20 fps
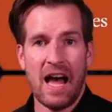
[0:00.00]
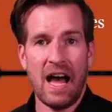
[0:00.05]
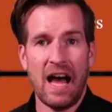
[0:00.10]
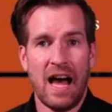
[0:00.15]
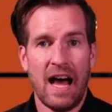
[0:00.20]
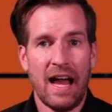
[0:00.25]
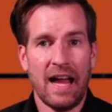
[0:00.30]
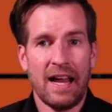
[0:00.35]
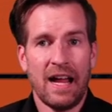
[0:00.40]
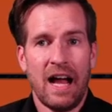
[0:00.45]

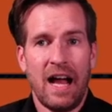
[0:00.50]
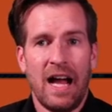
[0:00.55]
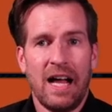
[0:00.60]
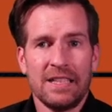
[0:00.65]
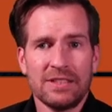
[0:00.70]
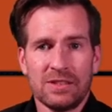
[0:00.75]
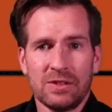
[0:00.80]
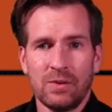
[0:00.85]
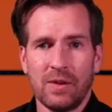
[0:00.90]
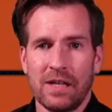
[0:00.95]
I
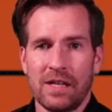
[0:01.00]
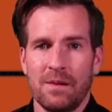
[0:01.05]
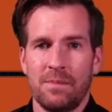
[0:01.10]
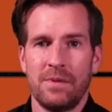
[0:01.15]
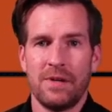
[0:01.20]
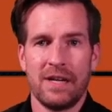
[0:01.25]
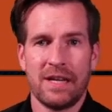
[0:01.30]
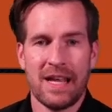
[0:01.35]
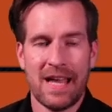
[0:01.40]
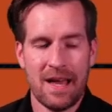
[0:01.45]
also want to
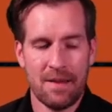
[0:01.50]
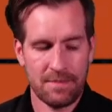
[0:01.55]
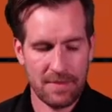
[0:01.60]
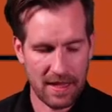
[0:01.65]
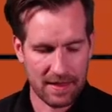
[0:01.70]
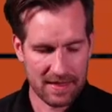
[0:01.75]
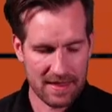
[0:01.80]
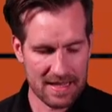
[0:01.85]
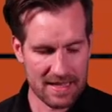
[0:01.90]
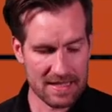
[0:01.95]
bring up
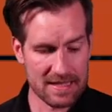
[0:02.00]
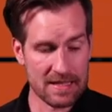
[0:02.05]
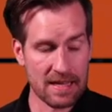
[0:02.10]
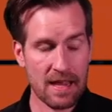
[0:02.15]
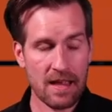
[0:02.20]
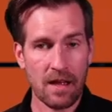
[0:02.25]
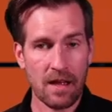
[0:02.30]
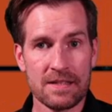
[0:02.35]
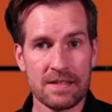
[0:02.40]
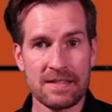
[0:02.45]
that this
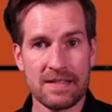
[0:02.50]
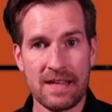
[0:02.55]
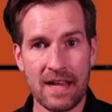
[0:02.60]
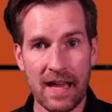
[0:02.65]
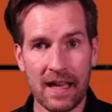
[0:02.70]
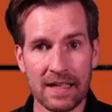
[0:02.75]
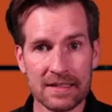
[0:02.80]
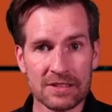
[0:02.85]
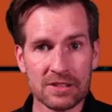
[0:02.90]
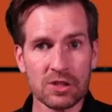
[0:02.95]

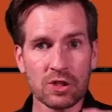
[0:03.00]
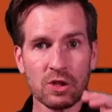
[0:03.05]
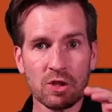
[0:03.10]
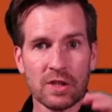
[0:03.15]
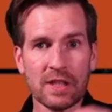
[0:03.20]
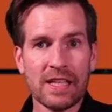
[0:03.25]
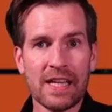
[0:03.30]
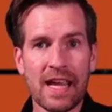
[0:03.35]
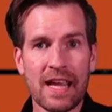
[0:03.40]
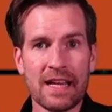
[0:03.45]
does
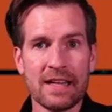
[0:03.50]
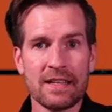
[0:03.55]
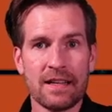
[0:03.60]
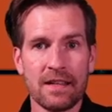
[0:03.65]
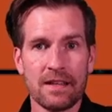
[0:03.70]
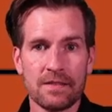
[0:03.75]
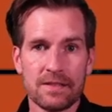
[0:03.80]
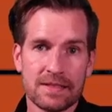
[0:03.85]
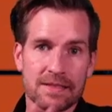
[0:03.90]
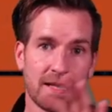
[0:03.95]
create
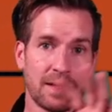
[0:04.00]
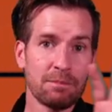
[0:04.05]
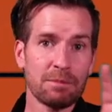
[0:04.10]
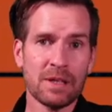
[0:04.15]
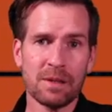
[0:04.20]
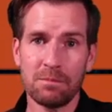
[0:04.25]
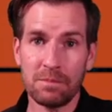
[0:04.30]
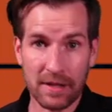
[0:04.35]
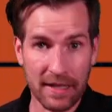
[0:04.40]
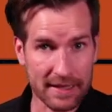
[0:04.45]
some
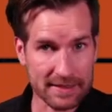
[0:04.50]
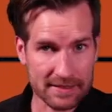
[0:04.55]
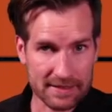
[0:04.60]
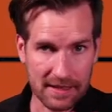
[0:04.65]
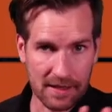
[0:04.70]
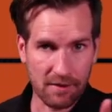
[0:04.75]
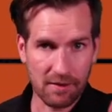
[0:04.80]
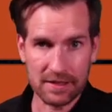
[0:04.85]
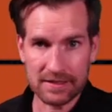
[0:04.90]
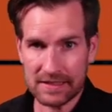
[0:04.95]

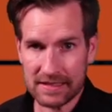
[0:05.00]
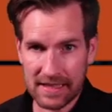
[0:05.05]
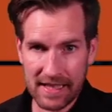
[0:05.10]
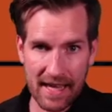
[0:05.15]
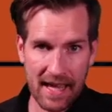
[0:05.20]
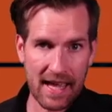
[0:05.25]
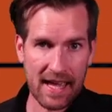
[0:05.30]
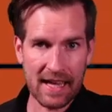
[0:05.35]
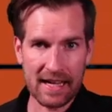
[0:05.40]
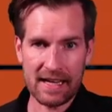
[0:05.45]
complexity, once
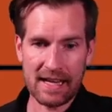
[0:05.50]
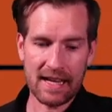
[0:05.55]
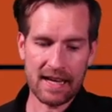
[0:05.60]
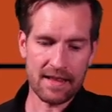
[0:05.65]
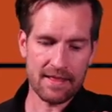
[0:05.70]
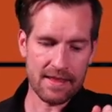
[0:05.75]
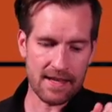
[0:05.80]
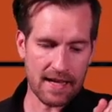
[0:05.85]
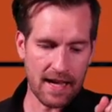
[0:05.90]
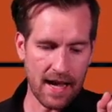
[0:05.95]
again,
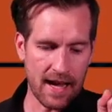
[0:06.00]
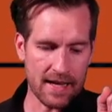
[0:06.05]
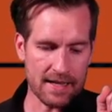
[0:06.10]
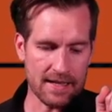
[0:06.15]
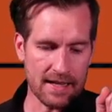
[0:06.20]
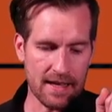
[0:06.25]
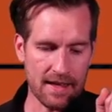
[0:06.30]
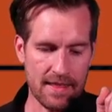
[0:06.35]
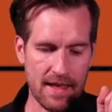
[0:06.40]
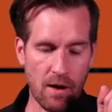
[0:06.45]
in the
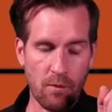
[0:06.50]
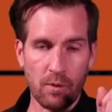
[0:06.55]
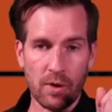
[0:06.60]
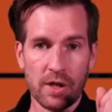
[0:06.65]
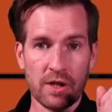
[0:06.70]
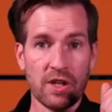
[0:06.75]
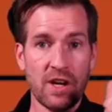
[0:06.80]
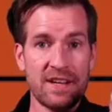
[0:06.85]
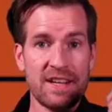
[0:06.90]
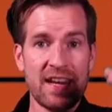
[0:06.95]
idea that
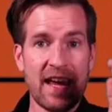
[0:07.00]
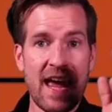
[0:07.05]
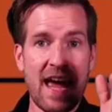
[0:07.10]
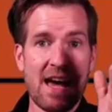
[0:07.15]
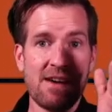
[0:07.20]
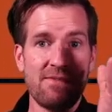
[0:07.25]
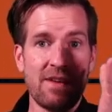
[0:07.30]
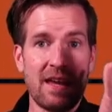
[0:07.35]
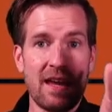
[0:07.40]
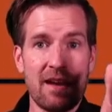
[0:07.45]
we're going to
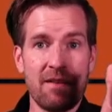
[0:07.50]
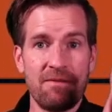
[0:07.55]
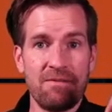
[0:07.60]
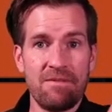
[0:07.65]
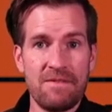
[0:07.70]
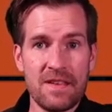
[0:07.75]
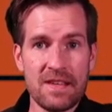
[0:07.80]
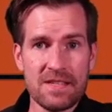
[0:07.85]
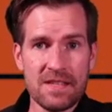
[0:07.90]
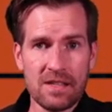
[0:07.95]
have a
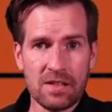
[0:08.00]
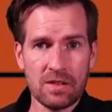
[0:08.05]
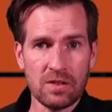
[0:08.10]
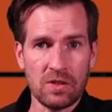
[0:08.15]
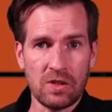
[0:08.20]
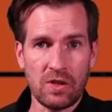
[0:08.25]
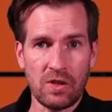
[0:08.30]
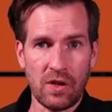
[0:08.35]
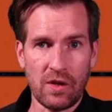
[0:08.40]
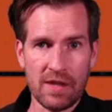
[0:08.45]

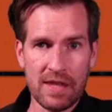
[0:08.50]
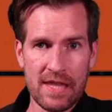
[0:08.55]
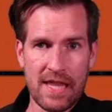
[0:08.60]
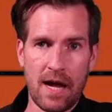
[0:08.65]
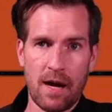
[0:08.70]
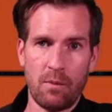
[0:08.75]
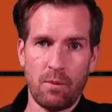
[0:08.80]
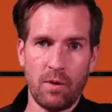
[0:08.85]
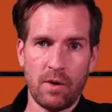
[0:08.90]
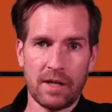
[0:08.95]
physical
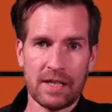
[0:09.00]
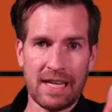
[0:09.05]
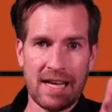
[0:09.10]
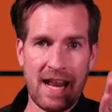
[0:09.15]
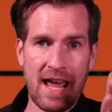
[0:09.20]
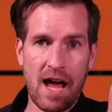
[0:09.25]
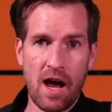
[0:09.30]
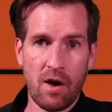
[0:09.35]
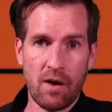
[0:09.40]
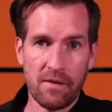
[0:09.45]
network and
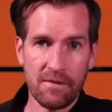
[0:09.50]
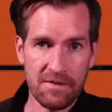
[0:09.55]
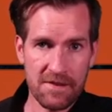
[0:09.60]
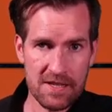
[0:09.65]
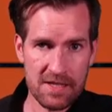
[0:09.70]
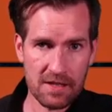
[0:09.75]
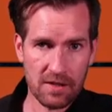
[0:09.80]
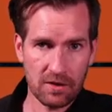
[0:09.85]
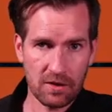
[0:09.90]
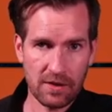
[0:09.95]
how a
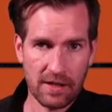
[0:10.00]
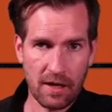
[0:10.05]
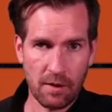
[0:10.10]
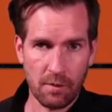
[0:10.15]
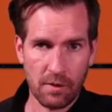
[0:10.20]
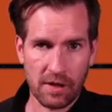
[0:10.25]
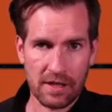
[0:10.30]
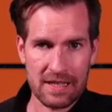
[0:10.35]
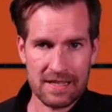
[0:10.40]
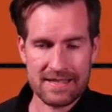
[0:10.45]
physical
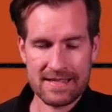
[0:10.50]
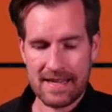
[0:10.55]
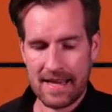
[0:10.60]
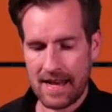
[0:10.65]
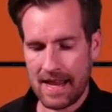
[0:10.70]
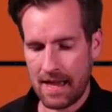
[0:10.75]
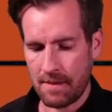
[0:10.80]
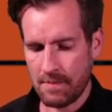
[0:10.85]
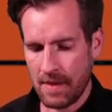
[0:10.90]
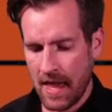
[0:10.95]
network is set
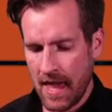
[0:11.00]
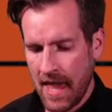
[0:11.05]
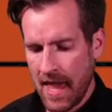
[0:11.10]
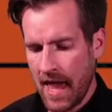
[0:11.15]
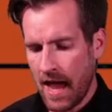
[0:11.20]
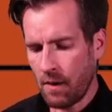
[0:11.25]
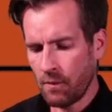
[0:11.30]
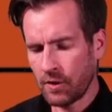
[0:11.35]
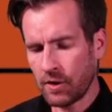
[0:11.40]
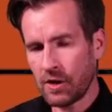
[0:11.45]
up,
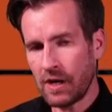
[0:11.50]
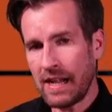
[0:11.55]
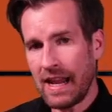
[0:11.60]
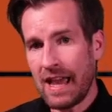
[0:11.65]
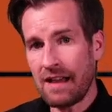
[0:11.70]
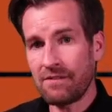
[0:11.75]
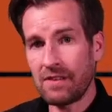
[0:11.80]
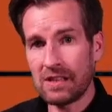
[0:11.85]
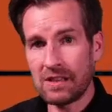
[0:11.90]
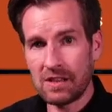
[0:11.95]
and we're going to
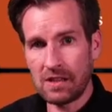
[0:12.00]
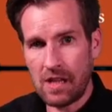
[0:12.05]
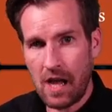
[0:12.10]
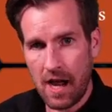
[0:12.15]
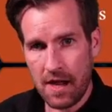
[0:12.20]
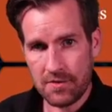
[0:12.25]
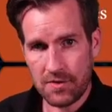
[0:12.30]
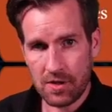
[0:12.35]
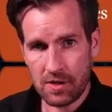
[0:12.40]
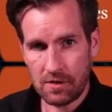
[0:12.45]
have a
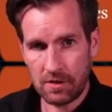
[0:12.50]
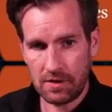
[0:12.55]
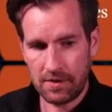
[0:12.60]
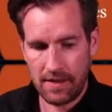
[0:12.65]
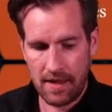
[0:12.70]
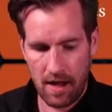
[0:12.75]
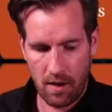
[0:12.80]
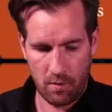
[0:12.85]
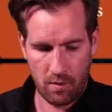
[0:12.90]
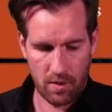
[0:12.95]
logical
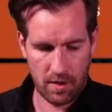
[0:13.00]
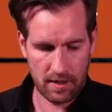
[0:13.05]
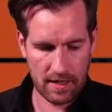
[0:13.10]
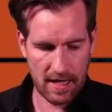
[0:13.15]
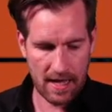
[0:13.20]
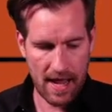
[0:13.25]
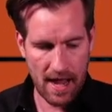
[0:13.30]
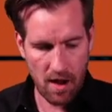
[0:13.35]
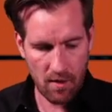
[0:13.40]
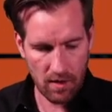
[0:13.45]
network
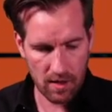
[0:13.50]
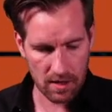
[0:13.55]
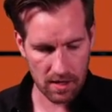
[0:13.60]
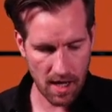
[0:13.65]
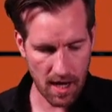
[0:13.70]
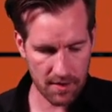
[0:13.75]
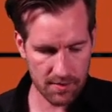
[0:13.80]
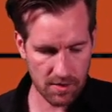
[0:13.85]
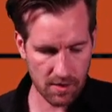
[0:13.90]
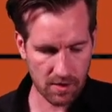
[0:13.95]
and how a
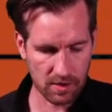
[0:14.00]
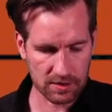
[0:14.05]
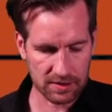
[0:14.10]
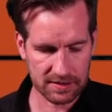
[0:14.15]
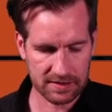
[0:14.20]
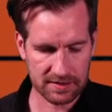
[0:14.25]
logical